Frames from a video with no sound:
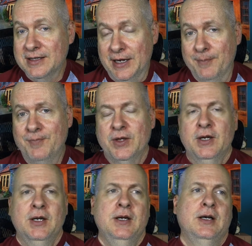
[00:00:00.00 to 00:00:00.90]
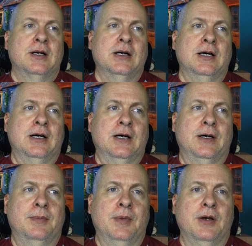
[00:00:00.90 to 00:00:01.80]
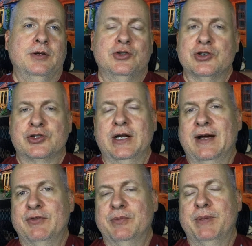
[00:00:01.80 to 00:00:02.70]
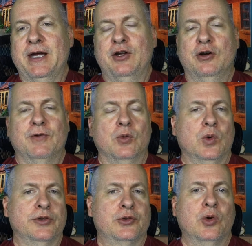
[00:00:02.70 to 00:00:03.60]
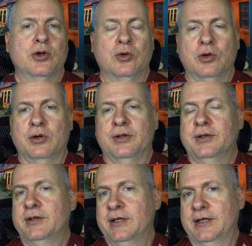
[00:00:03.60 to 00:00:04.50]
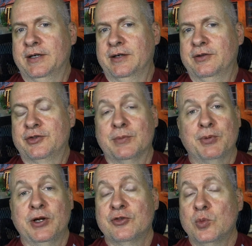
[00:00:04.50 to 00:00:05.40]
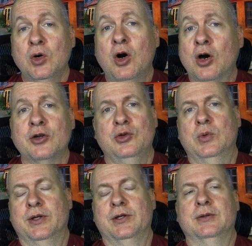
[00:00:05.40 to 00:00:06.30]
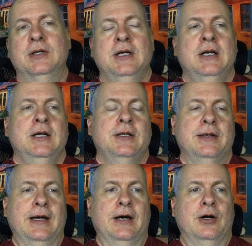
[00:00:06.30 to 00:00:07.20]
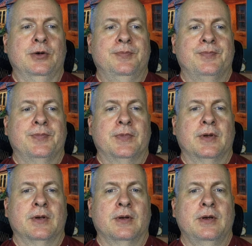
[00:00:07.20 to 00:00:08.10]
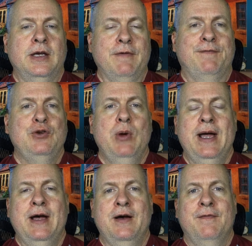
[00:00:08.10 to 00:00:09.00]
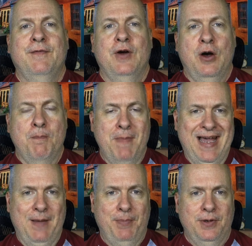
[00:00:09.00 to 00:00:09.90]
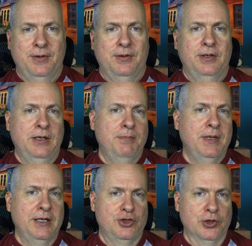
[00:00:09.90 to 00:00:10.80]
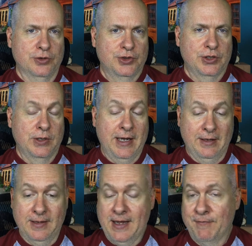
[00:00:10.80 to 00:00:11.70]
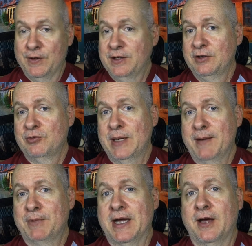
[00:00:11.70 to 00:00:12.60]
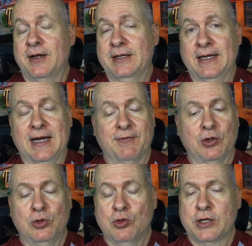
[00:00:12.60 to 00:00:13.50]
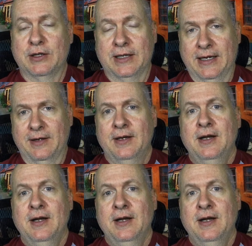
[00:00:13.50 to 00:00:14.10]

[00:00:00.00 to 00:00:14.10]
them, you're just going to have a debate over what's going on, and some players will argue with you. Now, if you have a map and miniatures, and everything is mapped out, and they have to look at that,